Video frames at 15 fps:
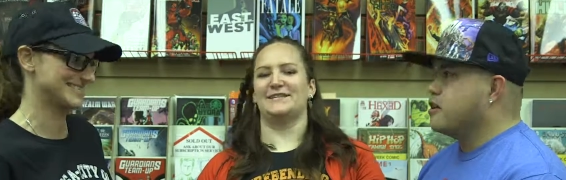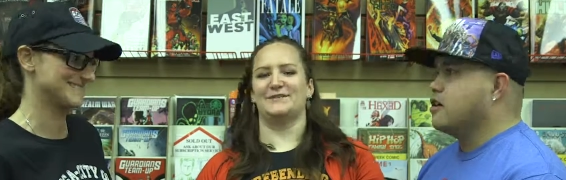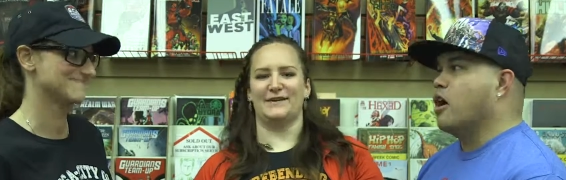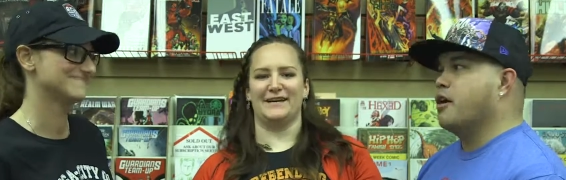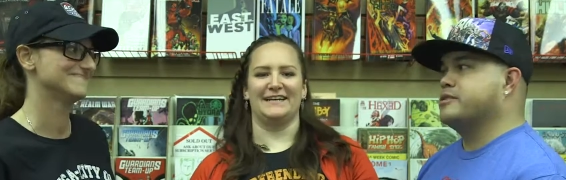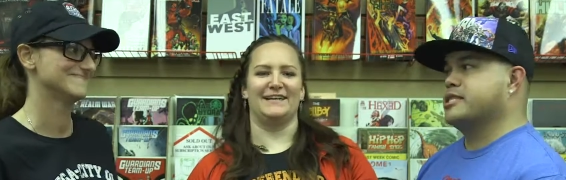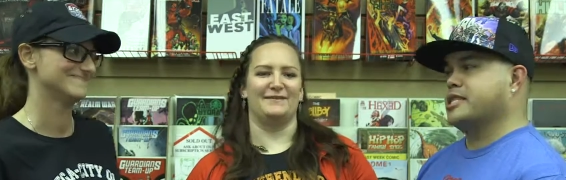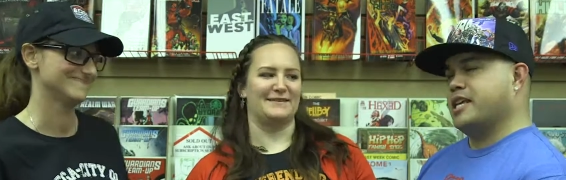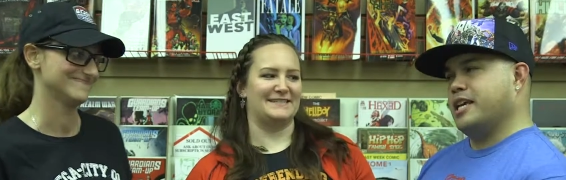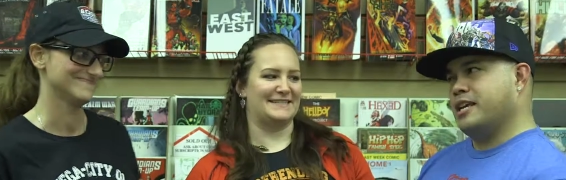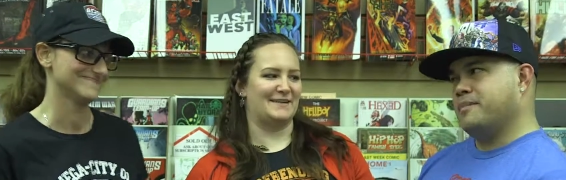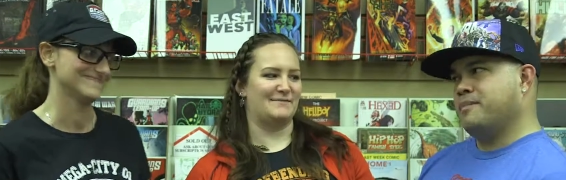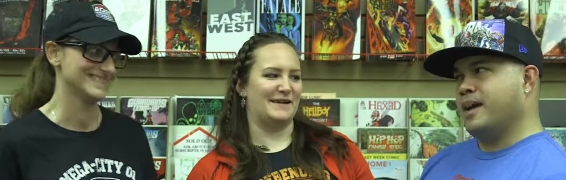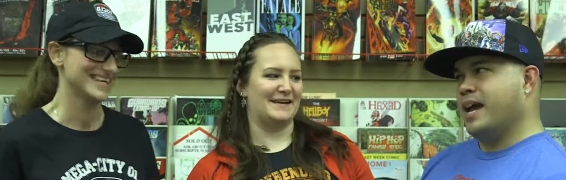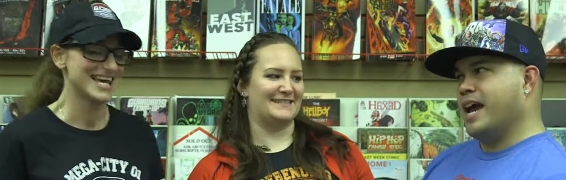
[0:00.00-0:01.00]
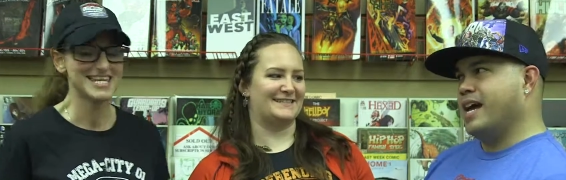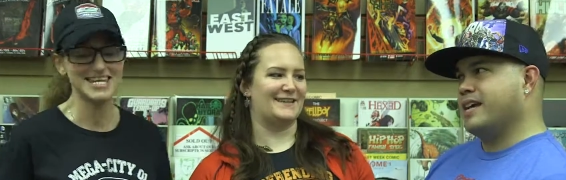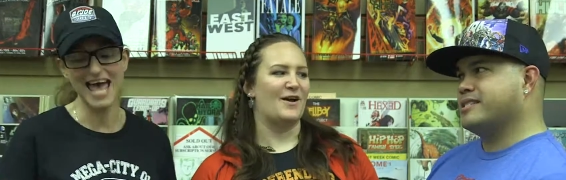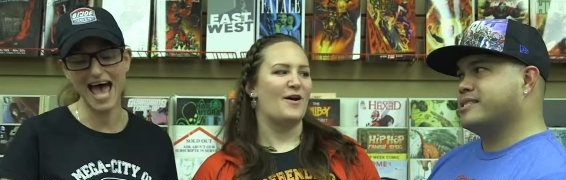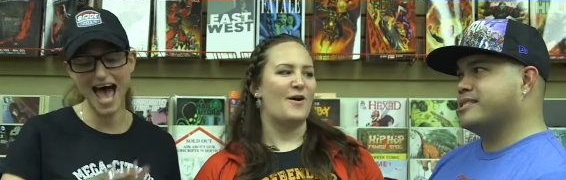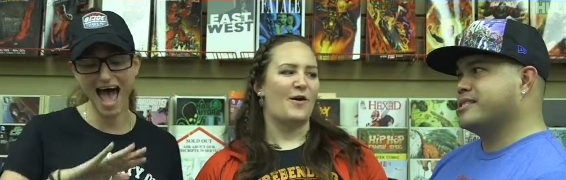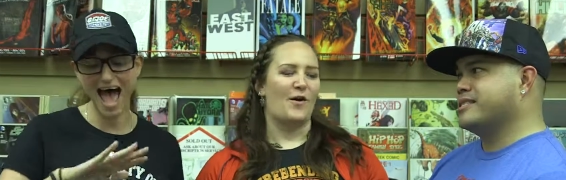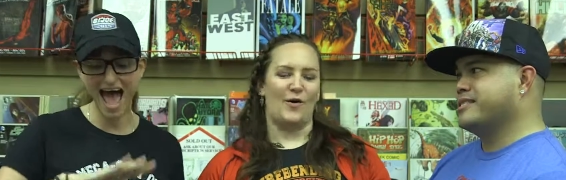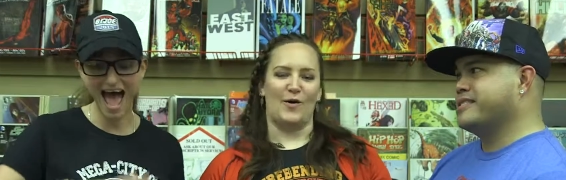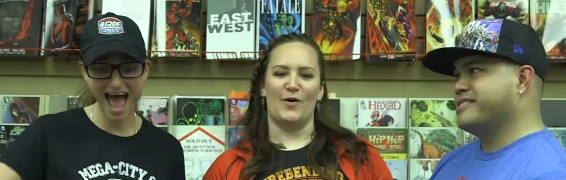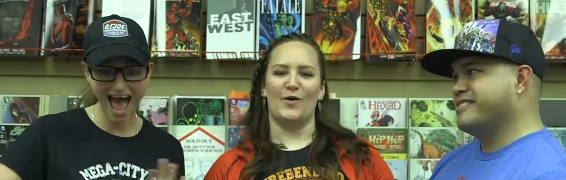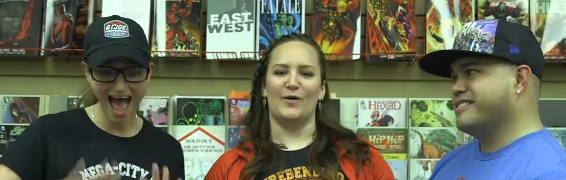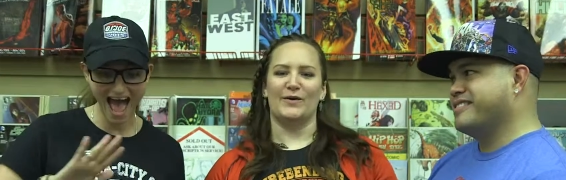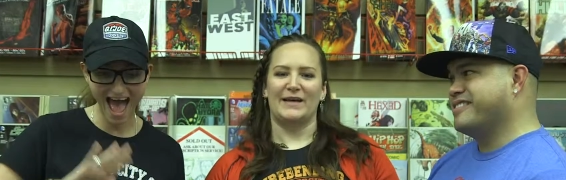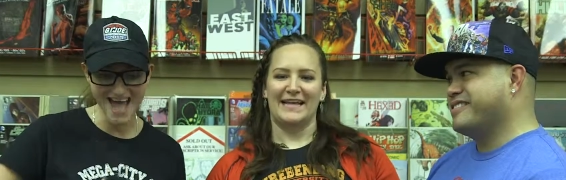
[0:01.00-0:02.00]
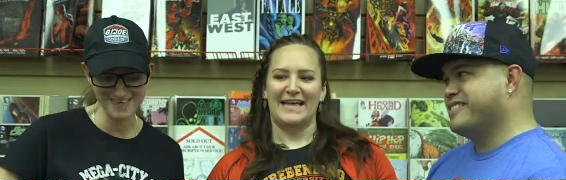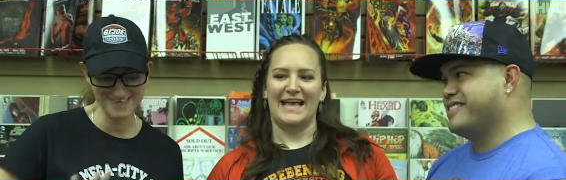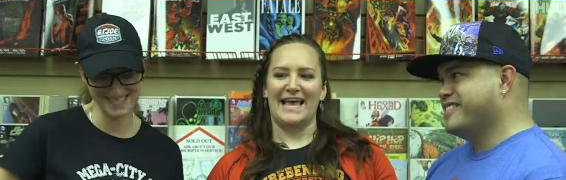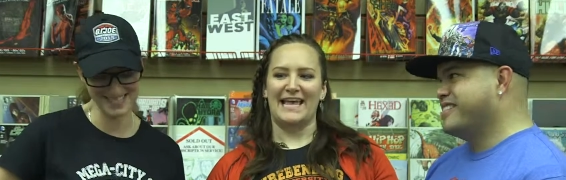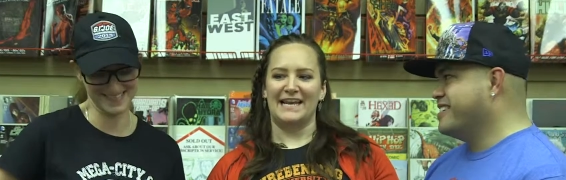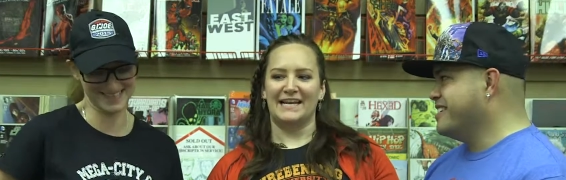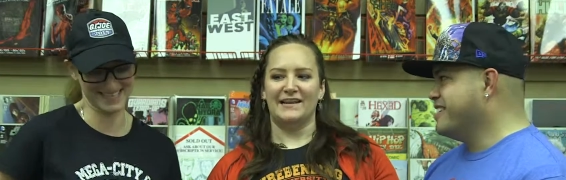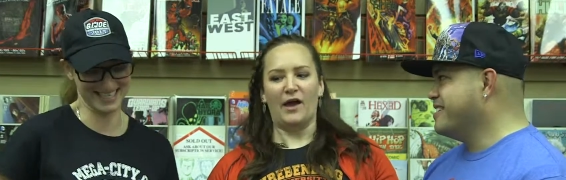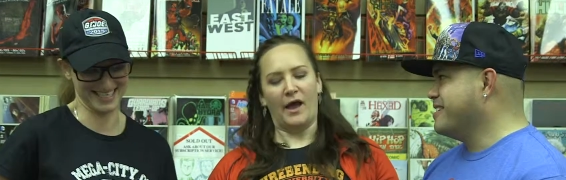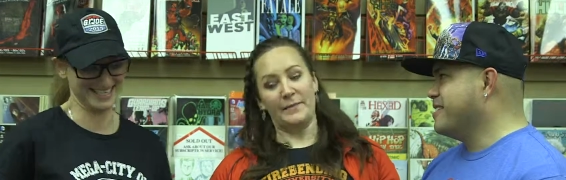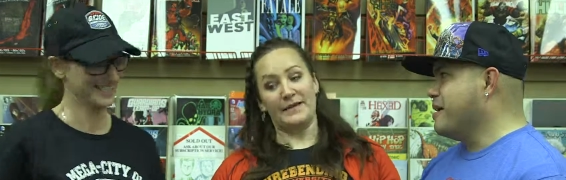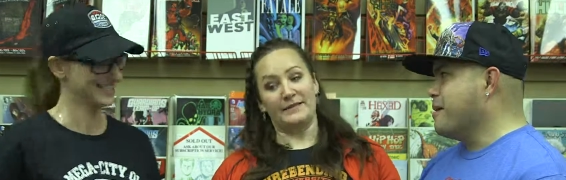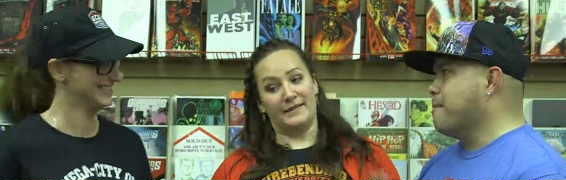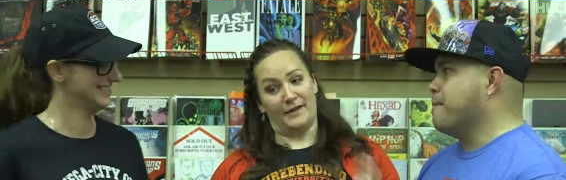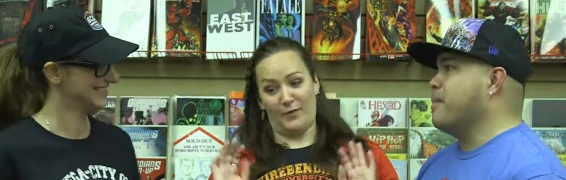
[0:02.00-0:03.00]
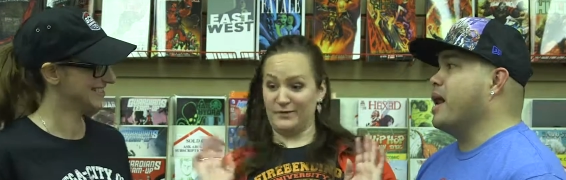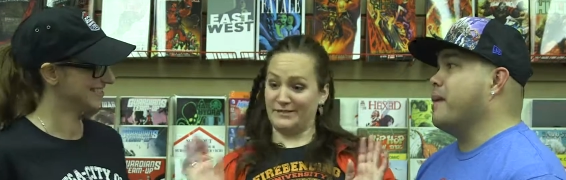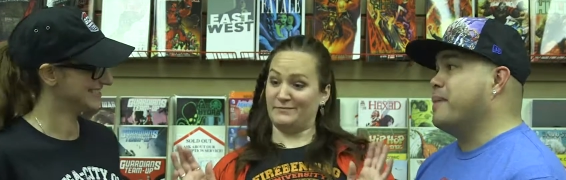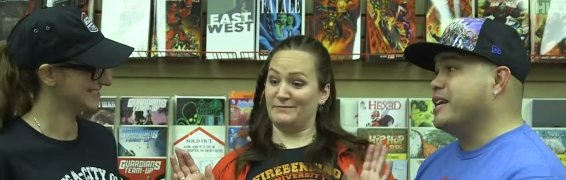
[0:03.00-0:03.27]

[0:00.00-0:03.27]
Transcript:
Speaker 1: That's right. It was Cinemax. Cinemax. Nah, oh, it, was, it was good. I mean, there. But I